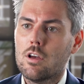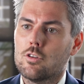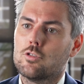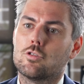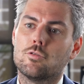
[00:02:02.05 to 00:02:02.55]

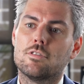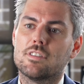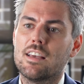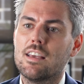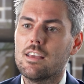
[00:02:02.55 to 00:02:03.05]
should
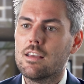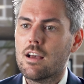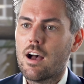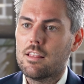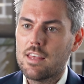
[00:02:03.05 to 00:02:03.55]
see
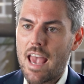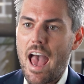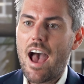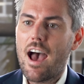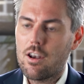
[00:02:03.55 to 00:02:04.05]
the
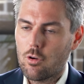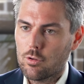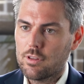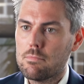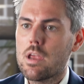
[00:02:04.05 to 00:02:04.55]
ad
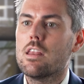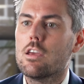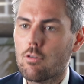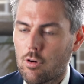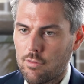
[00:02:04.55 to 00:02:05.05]
or the
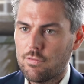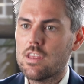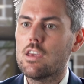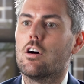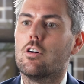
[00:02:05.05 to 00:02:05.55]
media or the
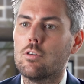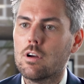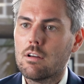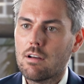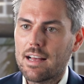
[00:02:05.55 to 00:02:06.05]
video
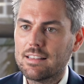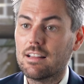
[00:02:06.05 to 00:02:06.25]
at